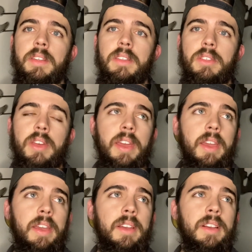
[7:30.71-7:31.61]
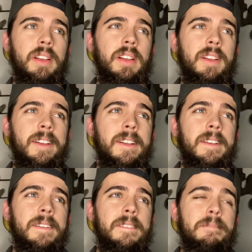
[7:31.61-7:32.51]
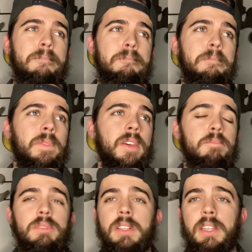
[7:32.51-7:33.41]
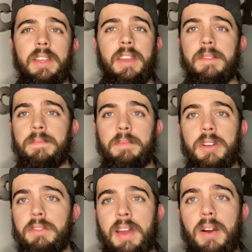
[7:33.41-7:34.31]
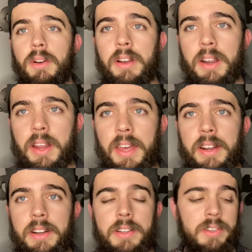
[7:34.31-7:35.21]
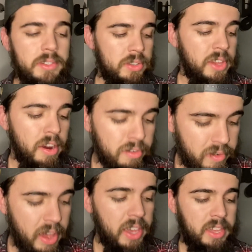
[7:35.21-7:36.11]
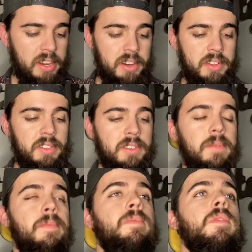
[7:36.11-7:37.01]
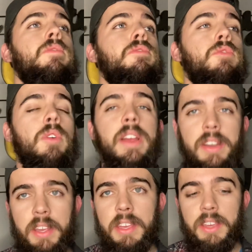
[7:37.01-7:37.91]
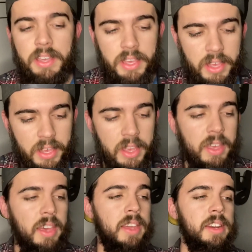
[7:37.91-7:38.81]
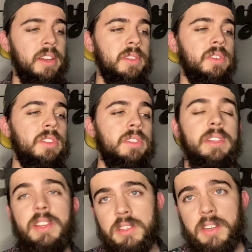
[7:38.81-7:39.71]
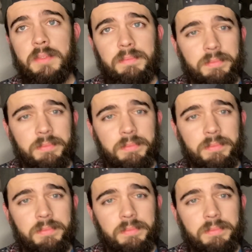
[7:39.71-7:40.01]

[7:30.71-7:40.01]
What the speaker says: They completely devour it, and it is terrifying, and it is frightening, and it is disgusting,